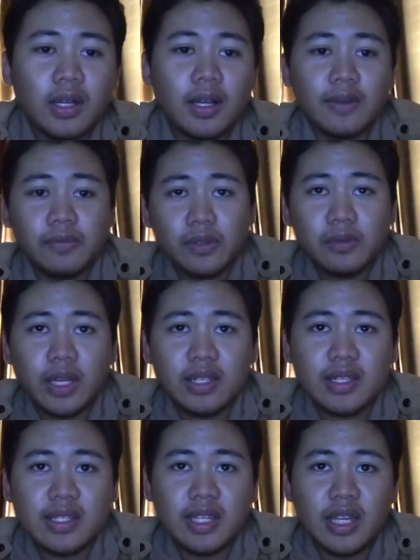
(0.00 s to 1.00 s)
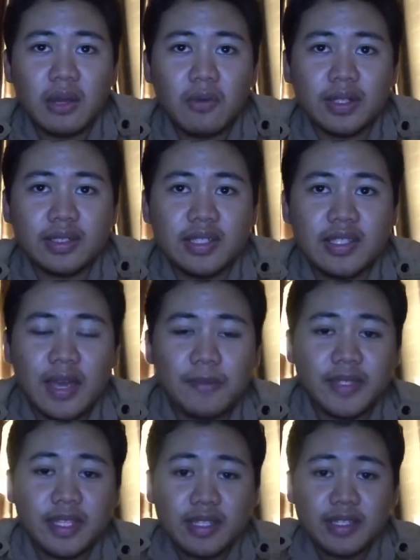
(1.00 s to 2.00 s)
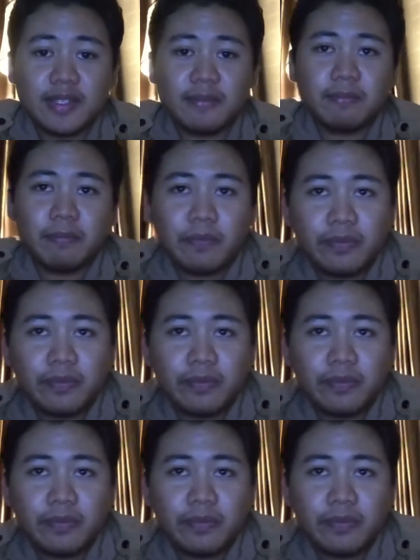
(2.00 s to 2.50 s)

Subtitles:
After we understand what is absenteeism,